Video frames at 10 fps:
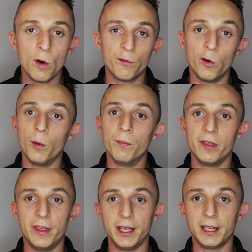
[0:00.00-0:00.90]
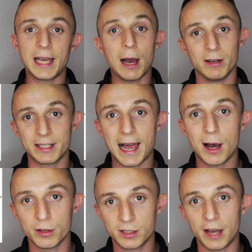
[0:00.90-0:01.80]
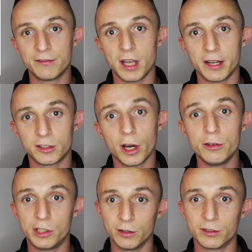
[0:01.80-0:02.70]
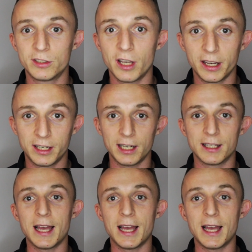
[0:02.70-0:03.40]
From the countless hours that I've done coaching on circuit,